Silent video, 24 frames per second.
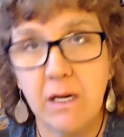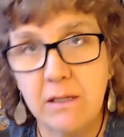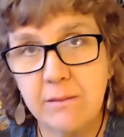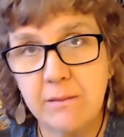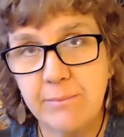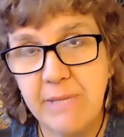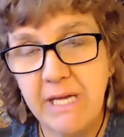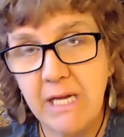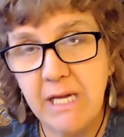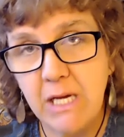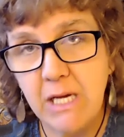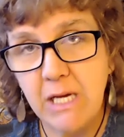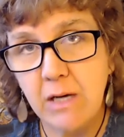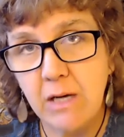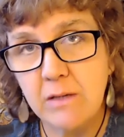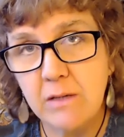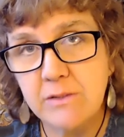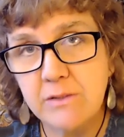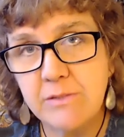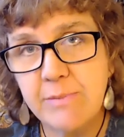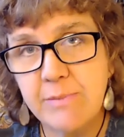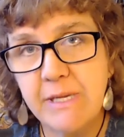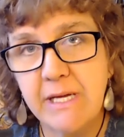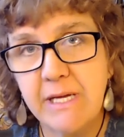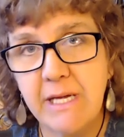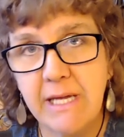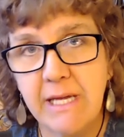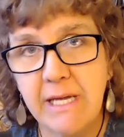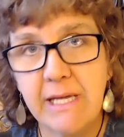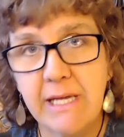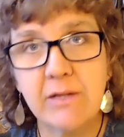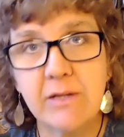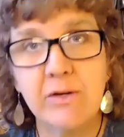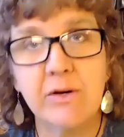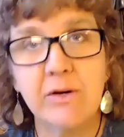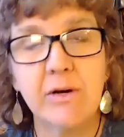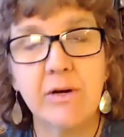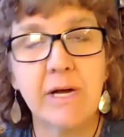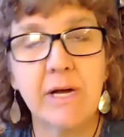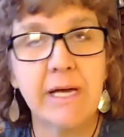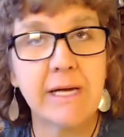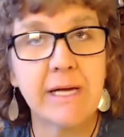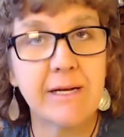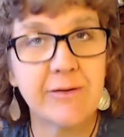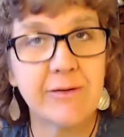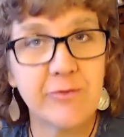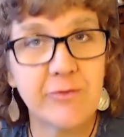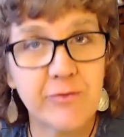Being called to be a healer,
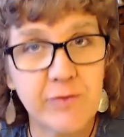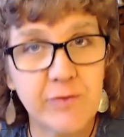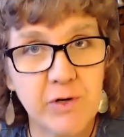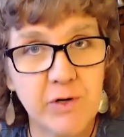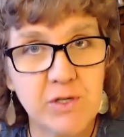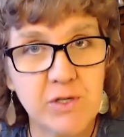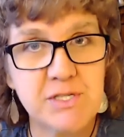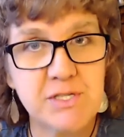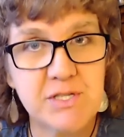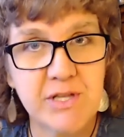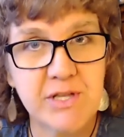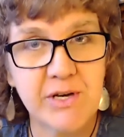and first,